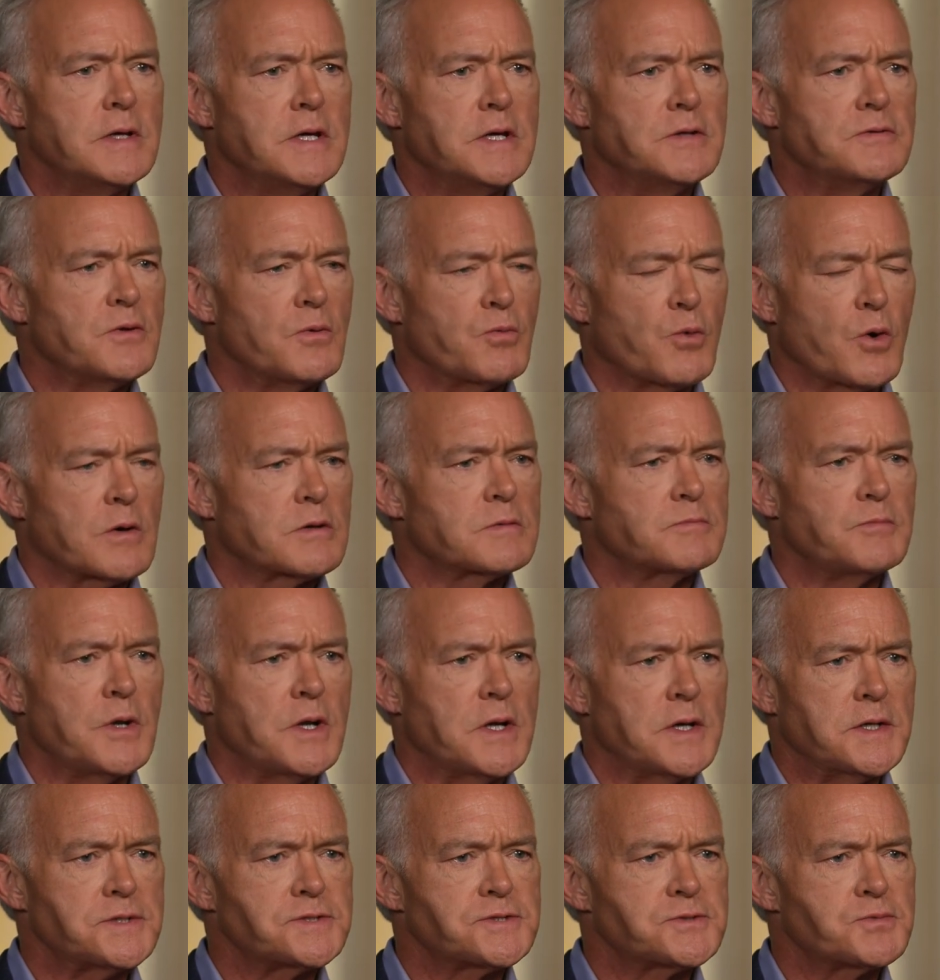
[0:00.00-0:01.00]
in the
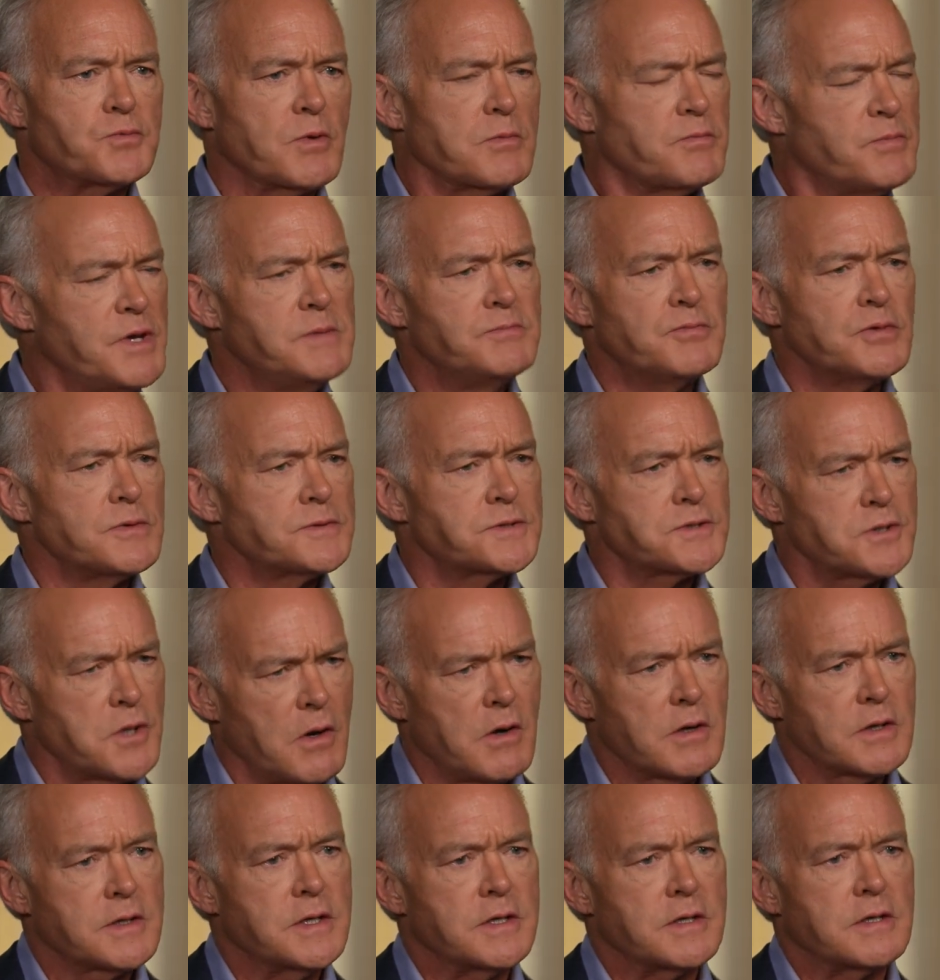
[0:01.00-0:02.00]
workplace? Were people
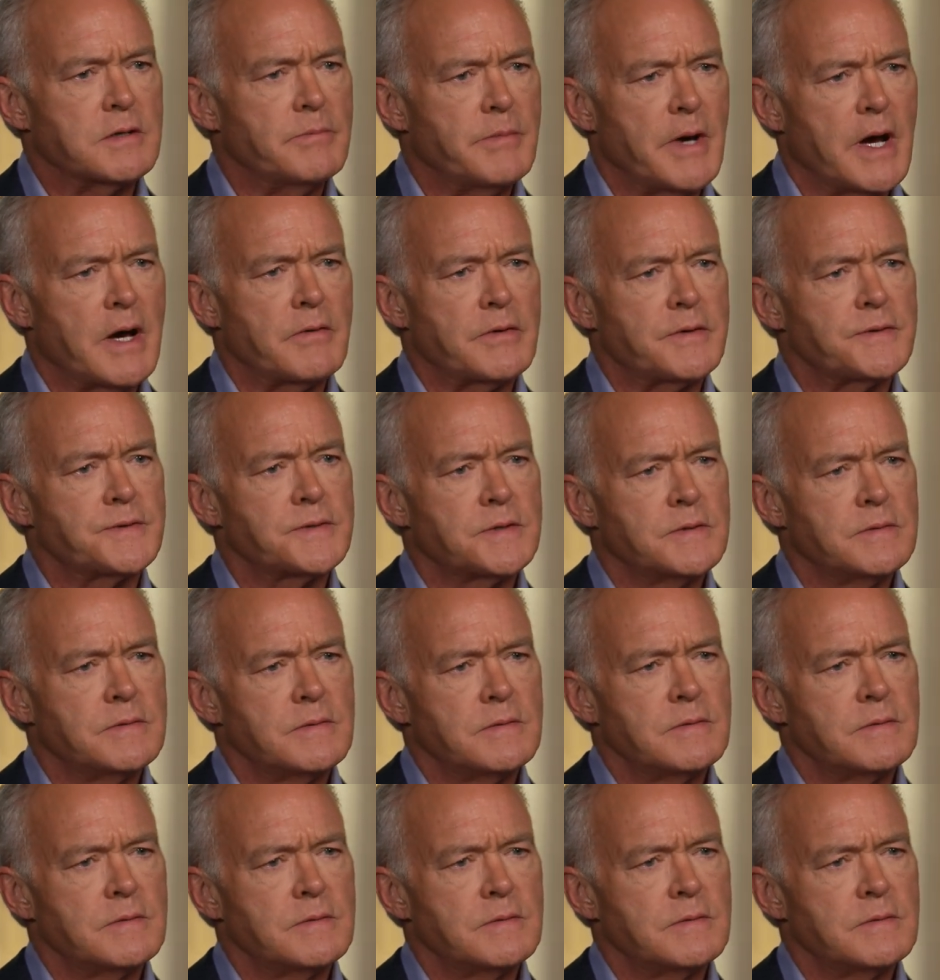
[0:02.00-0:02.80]
talking about it?